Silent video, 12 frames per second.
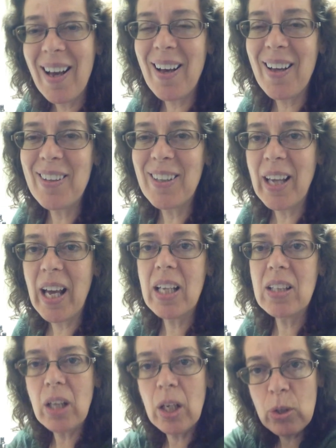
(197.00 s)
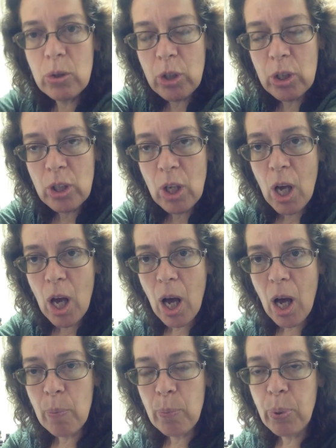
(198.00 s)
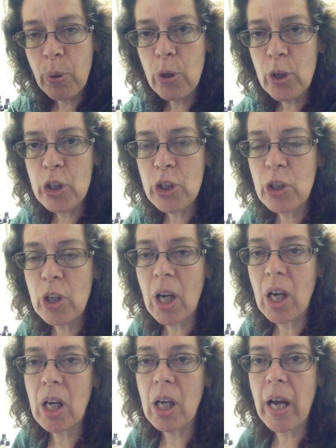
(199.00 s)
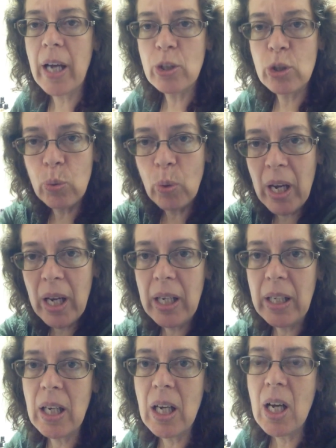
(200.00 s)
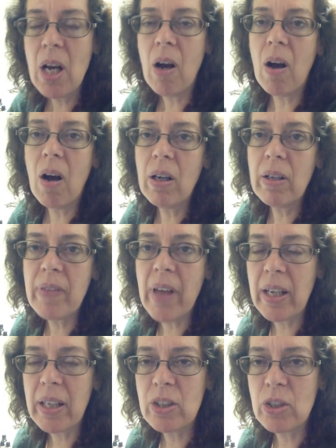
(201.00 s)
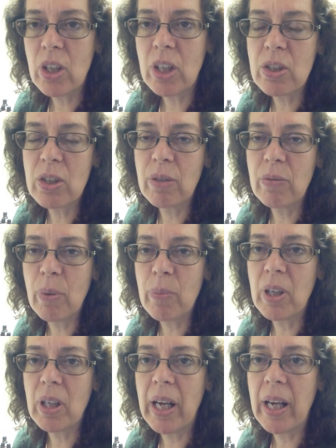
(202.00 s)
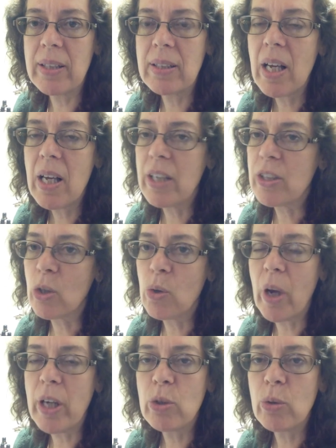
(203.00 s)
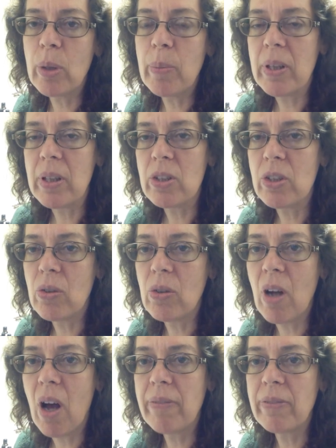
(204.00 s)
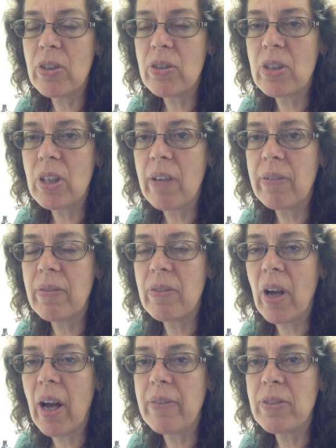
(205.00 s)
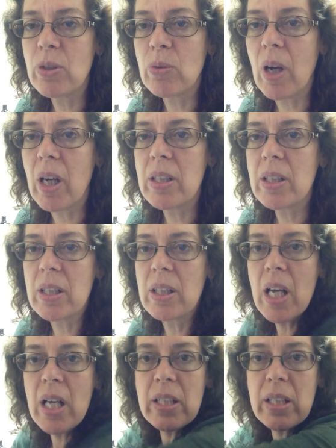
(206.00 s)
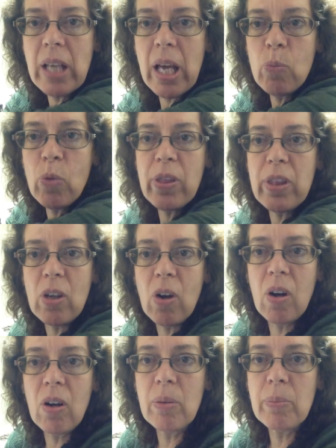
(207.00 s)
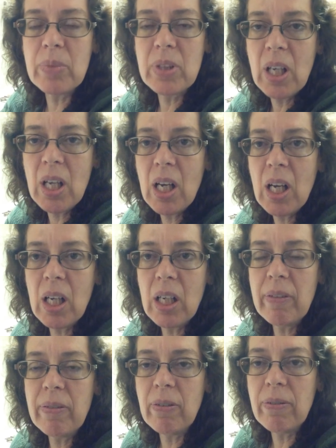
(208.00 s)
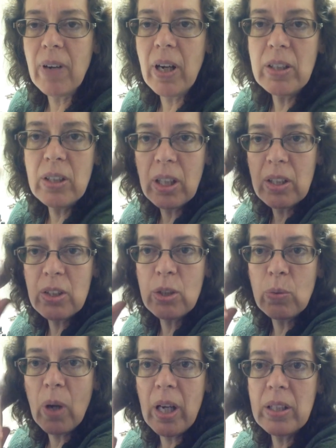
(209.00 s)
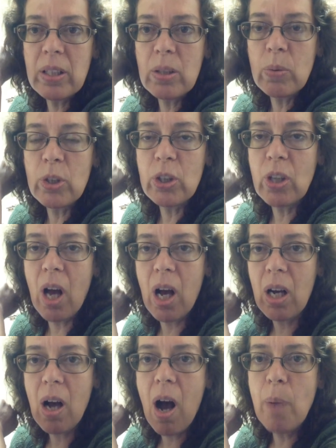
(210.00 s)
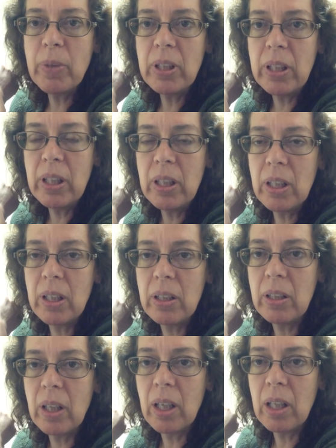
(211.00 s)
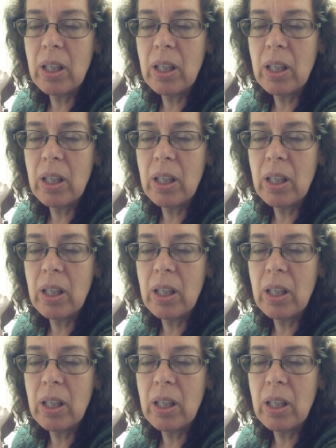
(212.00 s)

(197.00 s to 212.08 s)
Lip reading: legs and you just push and drain all of that congestion from the legs. It's a great treatment that you can offer yourself if you have psoriasis. Same with the arms. If you find psoriasis, which commonly can